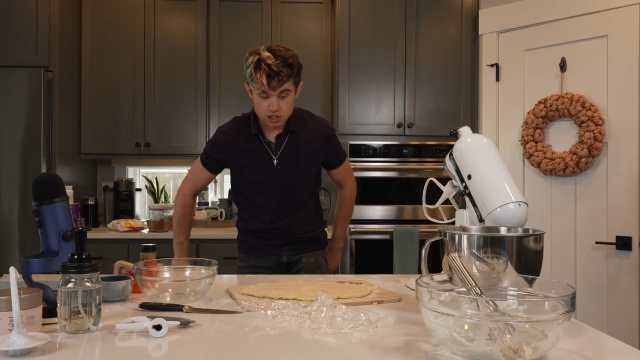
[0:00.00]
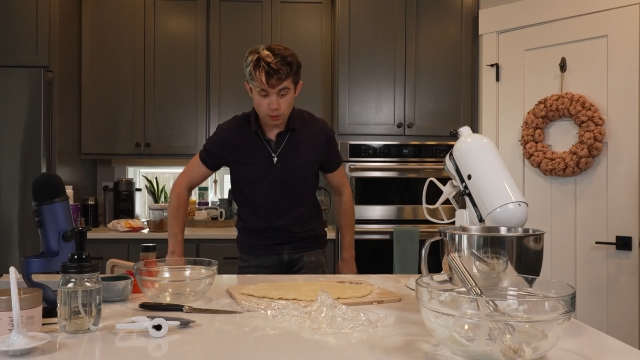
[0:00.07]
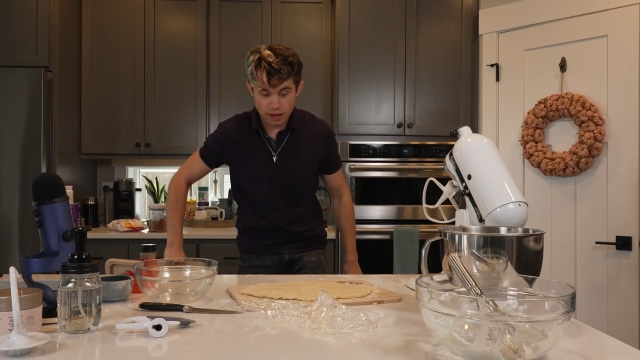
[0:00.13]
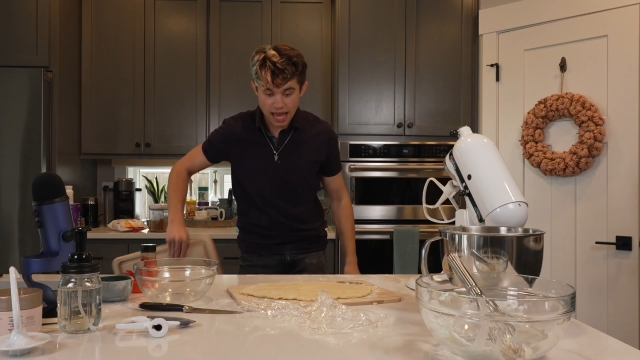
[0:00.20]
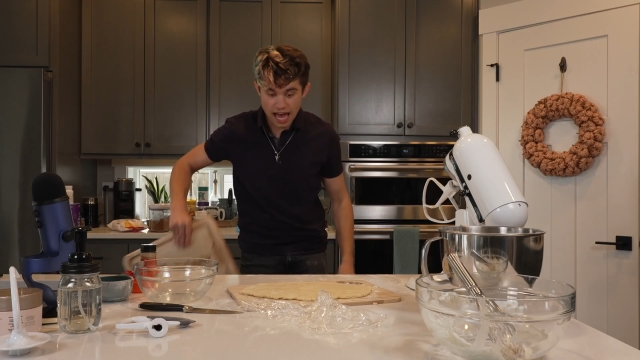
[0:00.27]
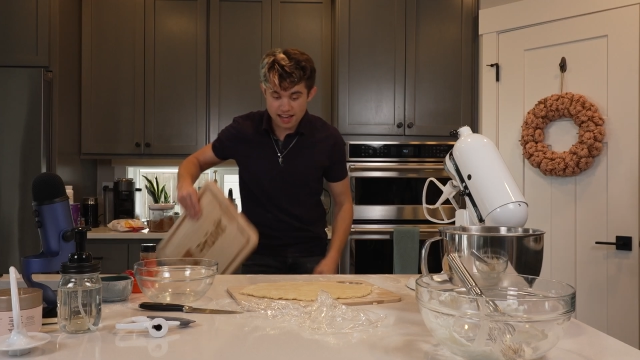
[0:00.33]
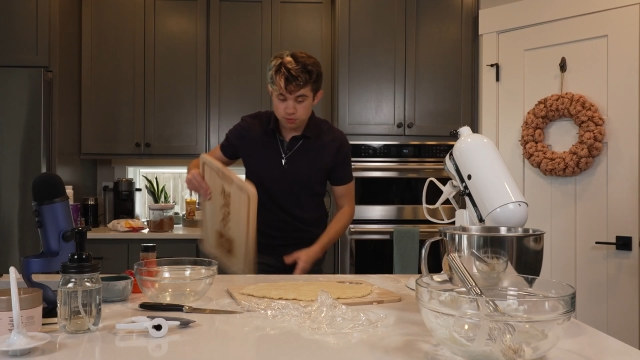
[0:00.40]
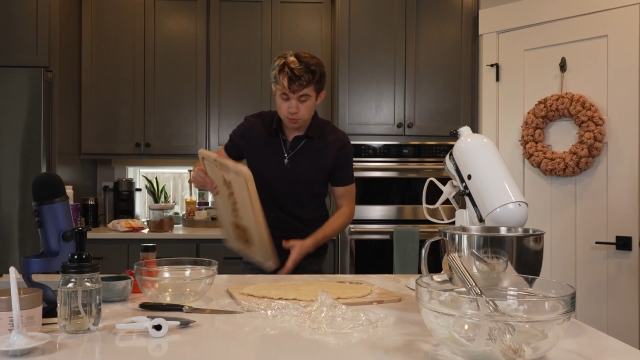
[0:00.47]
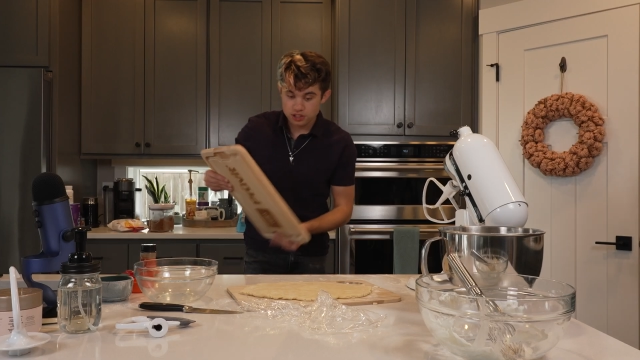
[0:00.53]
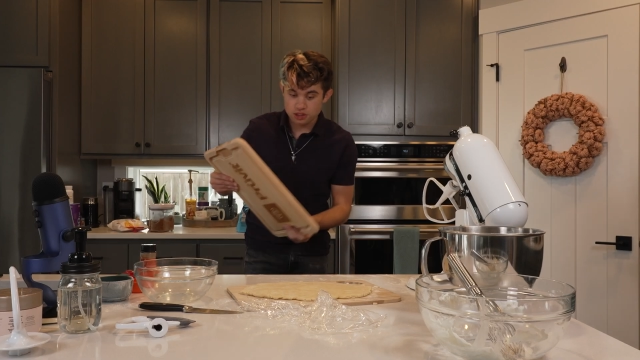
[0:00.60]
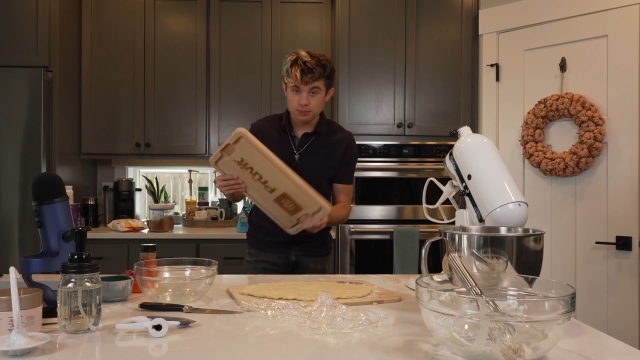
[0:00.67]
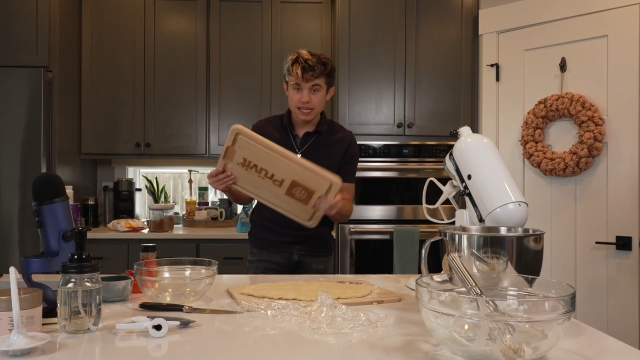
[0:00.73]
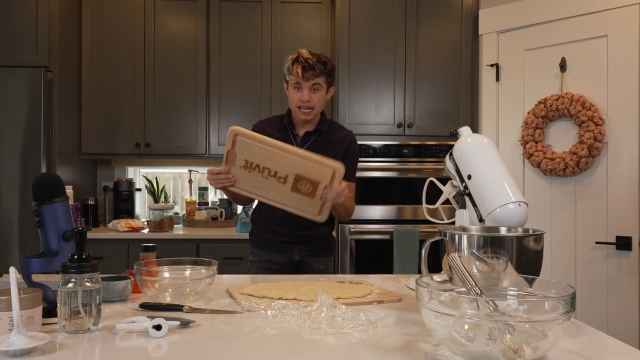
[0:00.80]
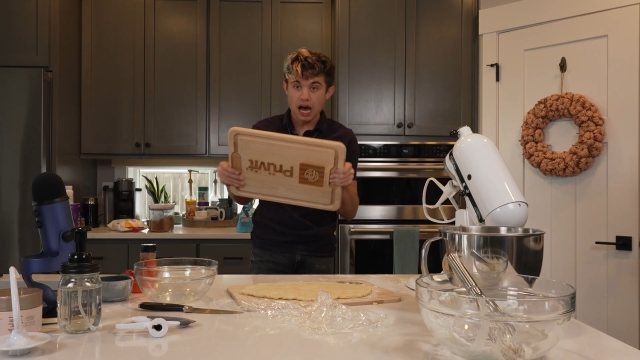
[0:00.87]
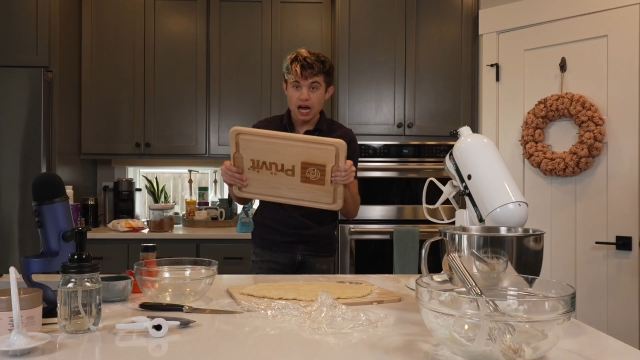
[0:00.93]
so I have
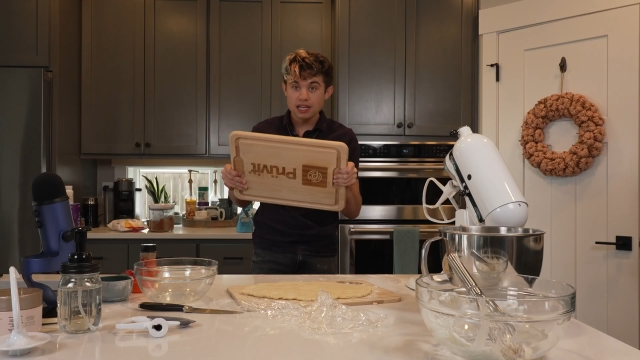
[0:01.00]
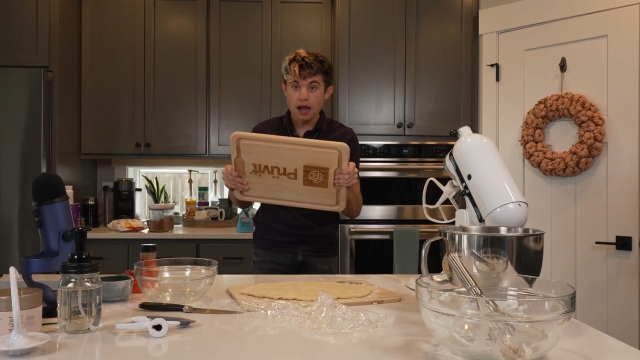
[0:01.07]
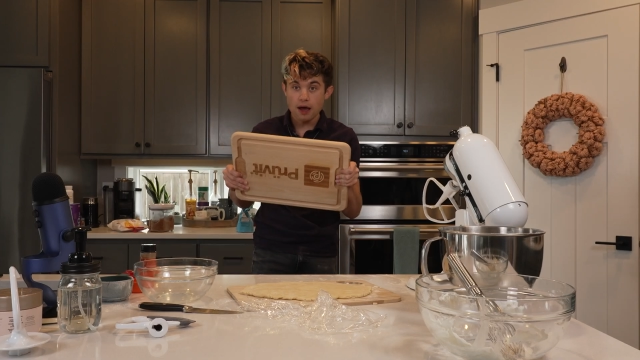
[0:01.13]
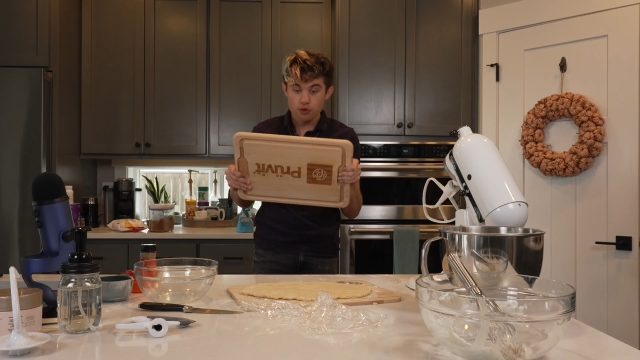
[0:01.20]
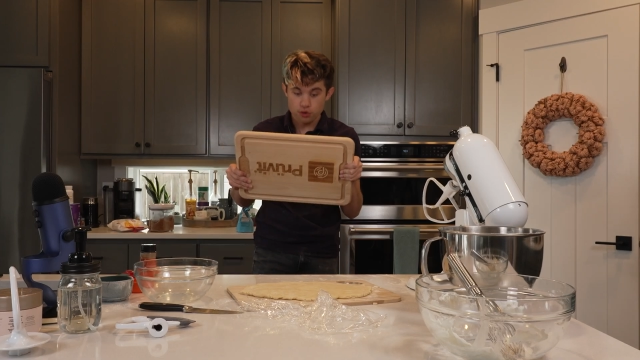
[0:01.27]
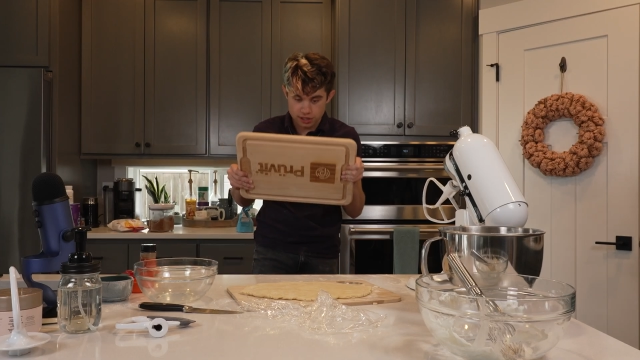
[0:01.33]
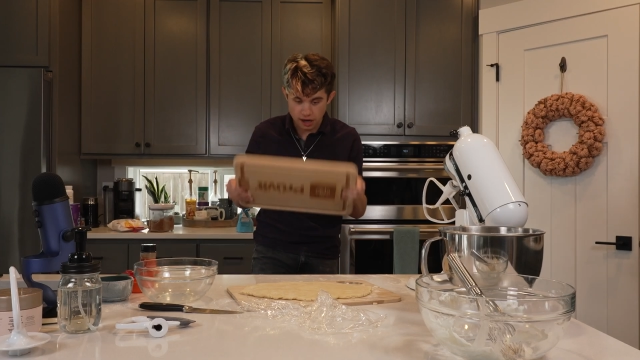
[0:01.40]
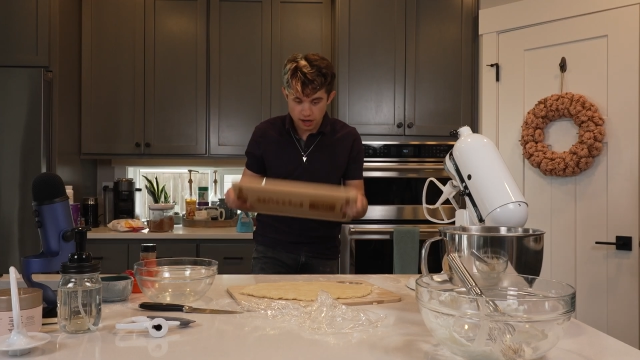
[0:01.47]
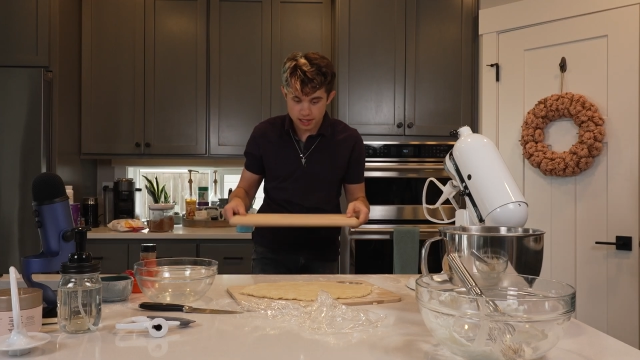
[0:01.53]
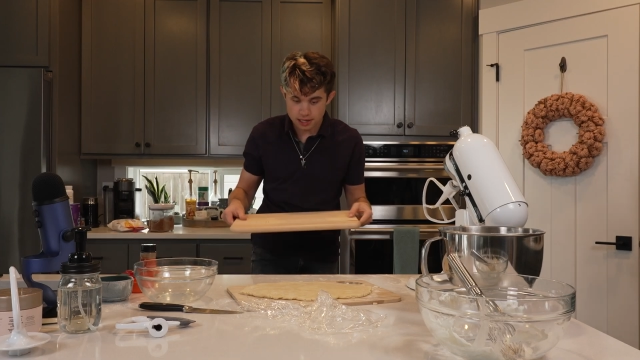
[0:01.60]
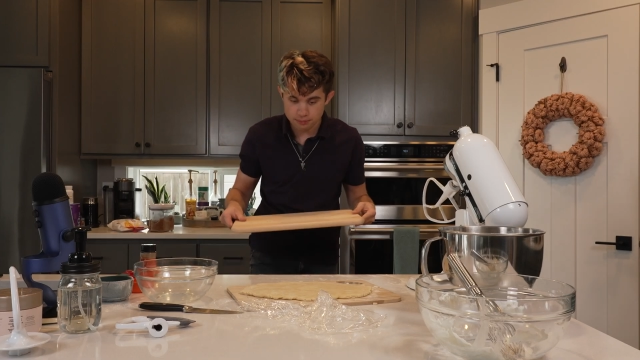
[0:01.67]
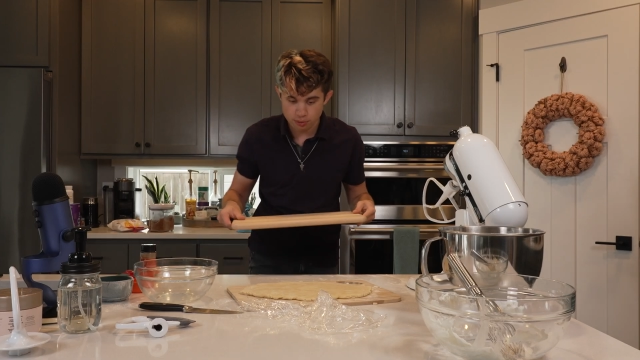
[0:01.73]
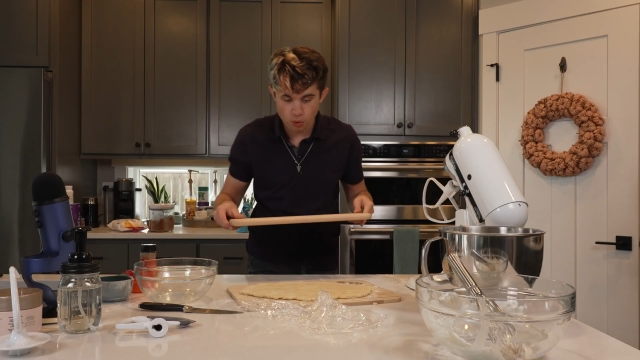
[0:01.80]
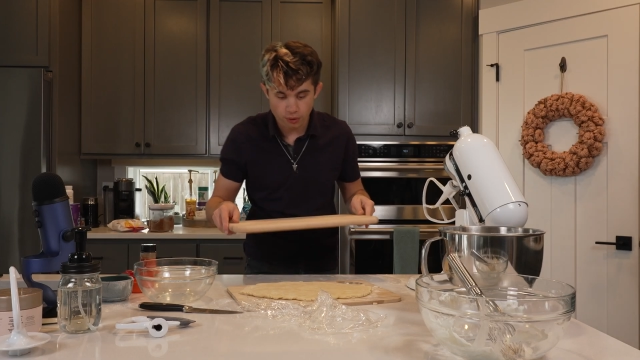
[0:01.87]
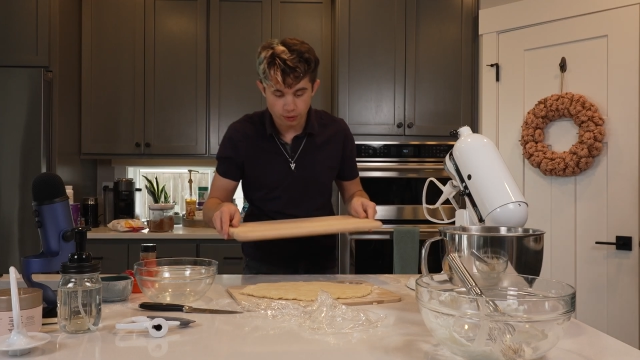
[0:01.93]
with me another
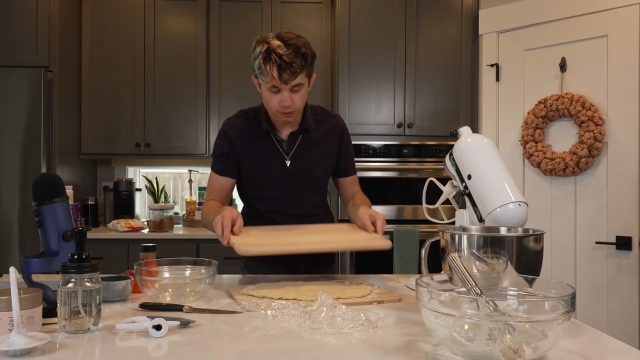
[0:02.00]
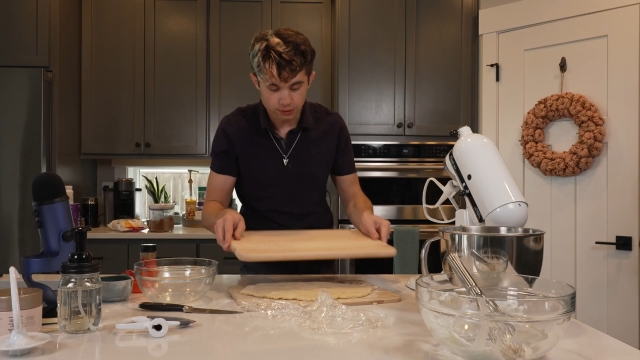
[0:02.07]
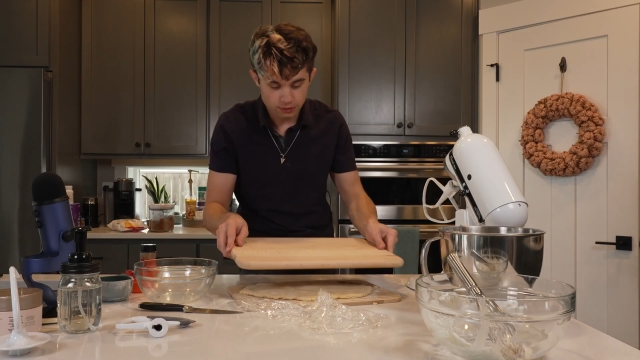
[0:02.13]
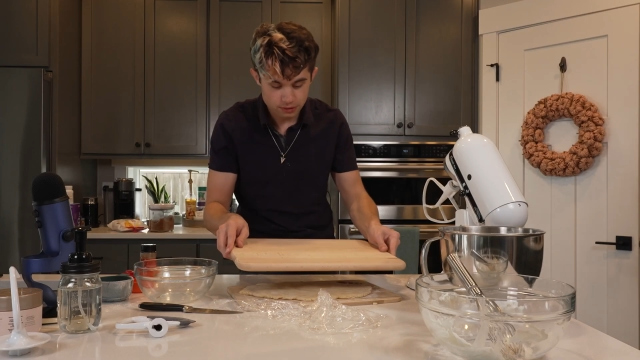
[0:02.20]
cutting board.